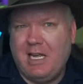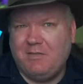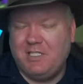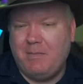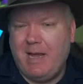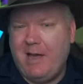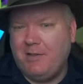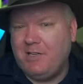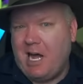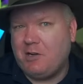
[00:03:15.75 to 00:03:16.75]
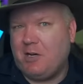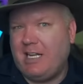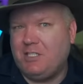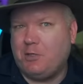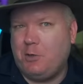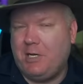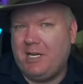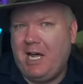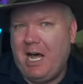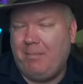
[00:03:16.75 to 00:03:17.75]
if somehow the doctor had screwed
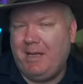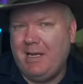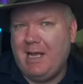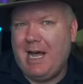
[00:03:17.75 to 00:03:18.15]
it up,